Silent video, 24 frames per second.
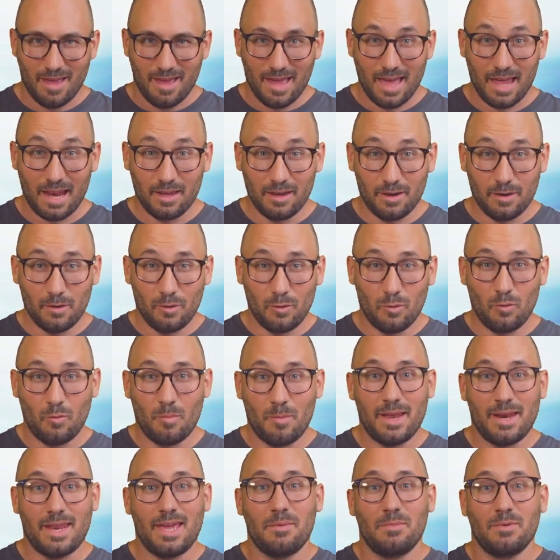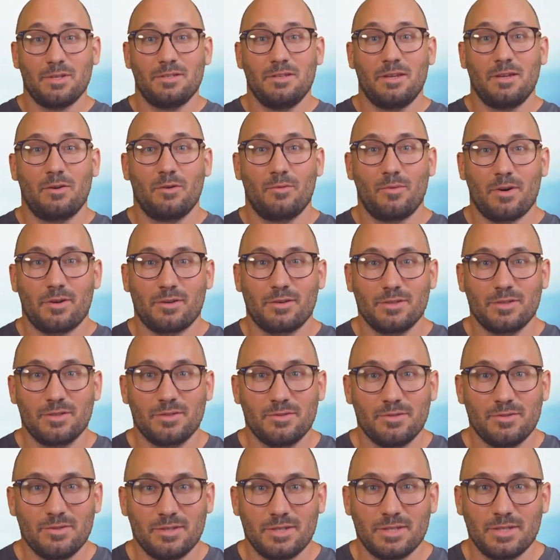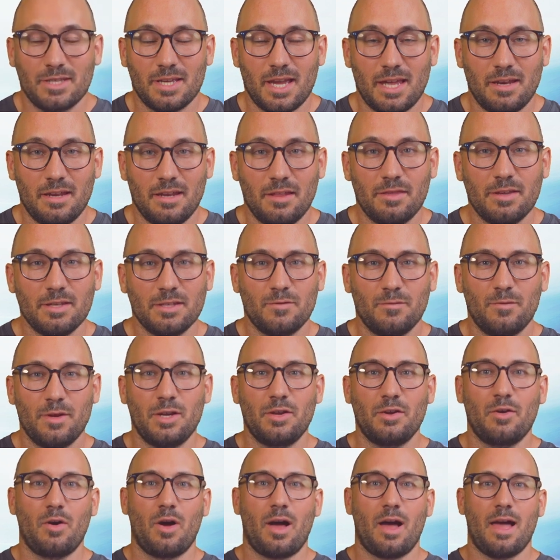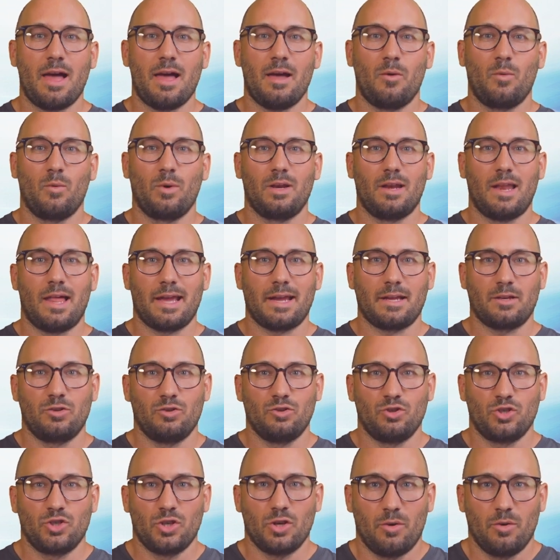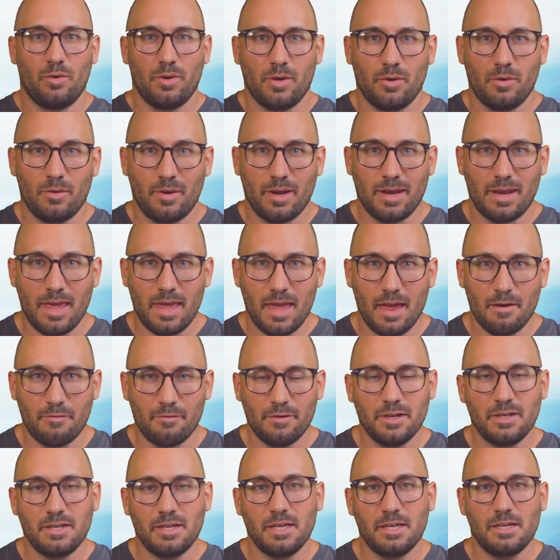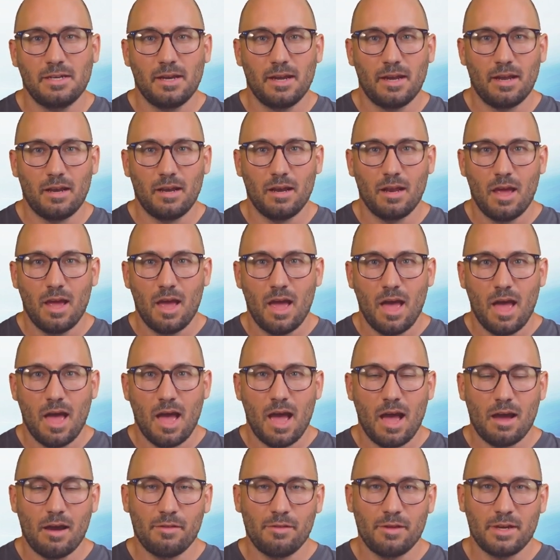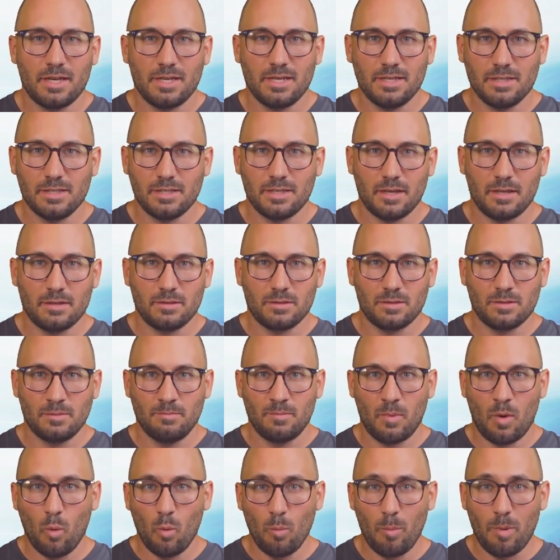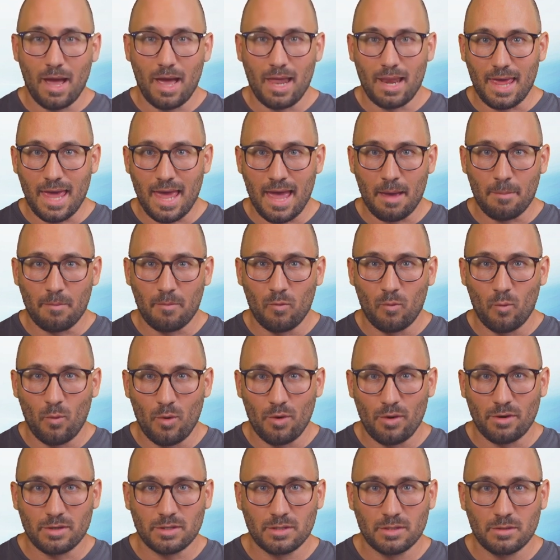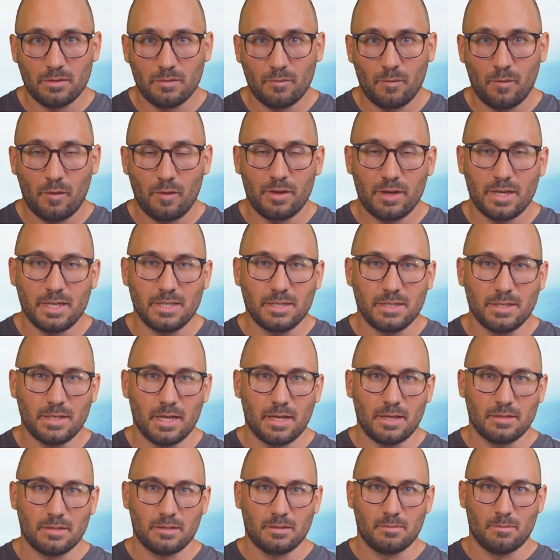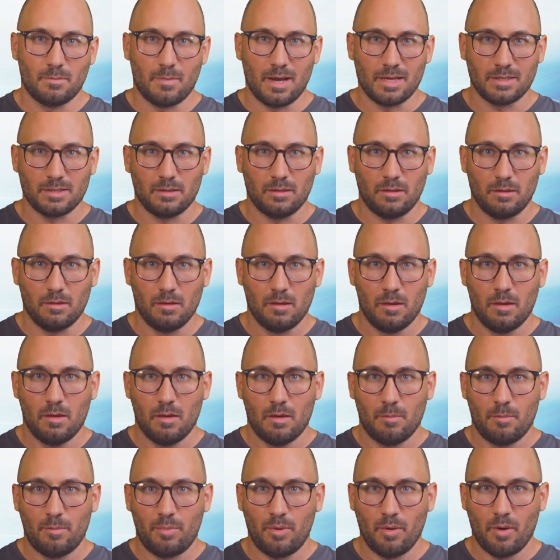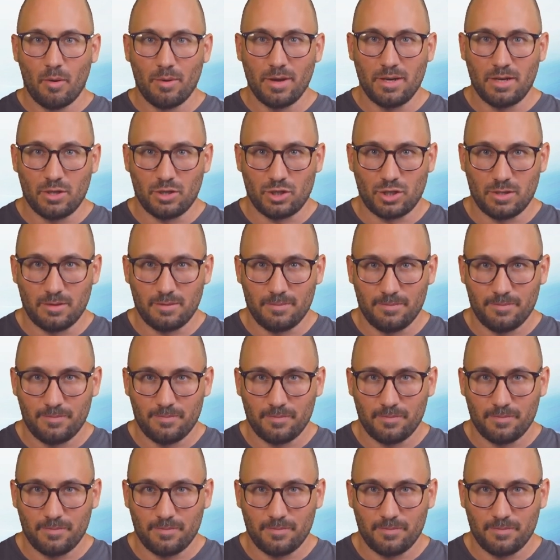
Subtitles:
Hello, my name is Nico Rockenzuis, and in this video I would like to show you in every detail how the eSense mobile app works for the eSense Muscle Pro Edition.